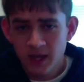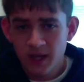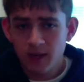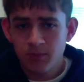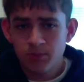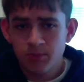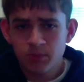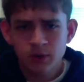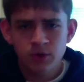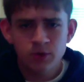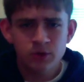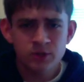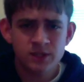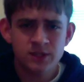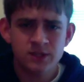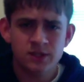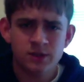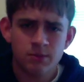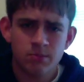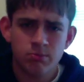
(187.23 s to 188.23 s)
it
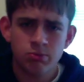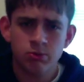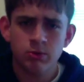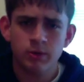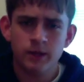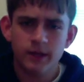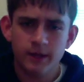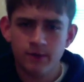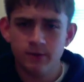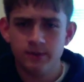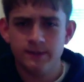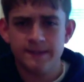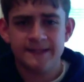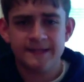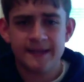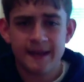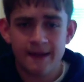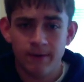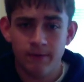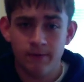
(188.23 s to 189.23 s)
produces some pretty good
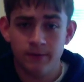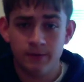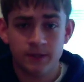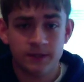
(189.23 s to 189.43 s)
sound